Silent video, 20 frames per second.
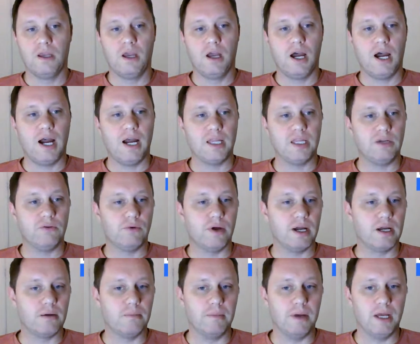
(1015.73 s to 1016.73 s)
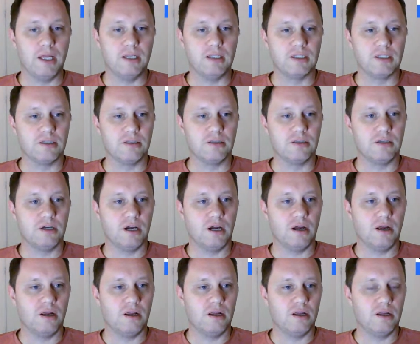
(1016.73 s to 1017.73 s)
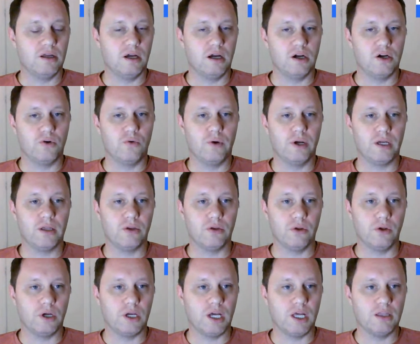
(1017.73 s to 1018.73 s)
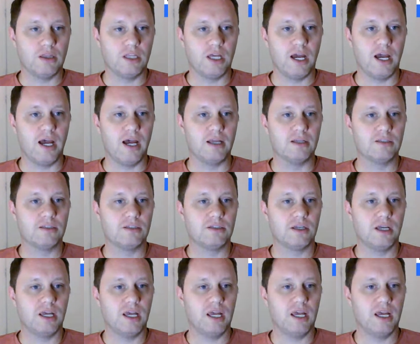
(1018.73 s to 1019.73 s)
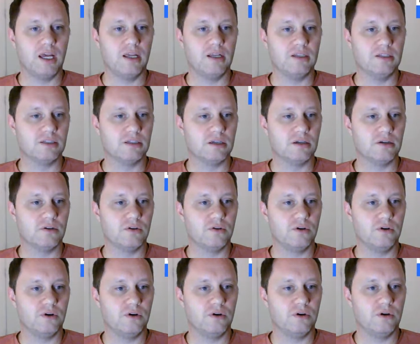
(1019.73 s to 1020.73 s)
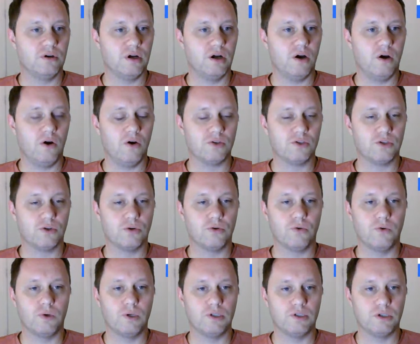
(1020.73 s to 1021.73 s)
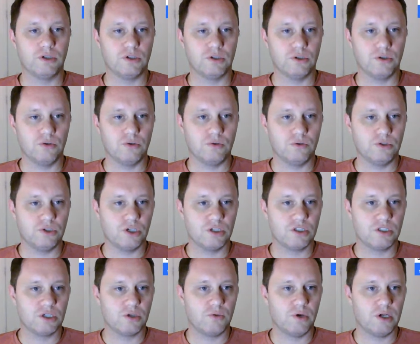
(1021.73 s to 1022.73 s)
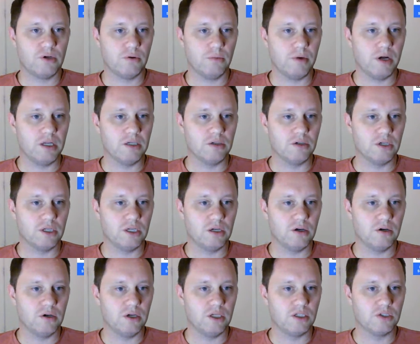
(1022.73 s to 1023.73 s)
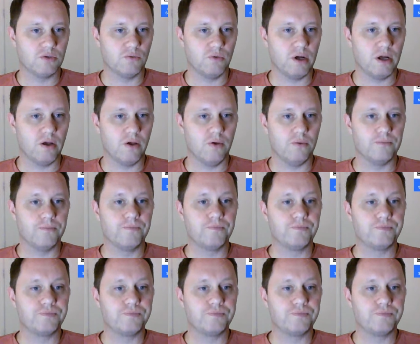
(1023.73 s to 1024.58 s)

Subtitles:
highly recommend a quick look at that. And also going to do just a quick reminder here as well.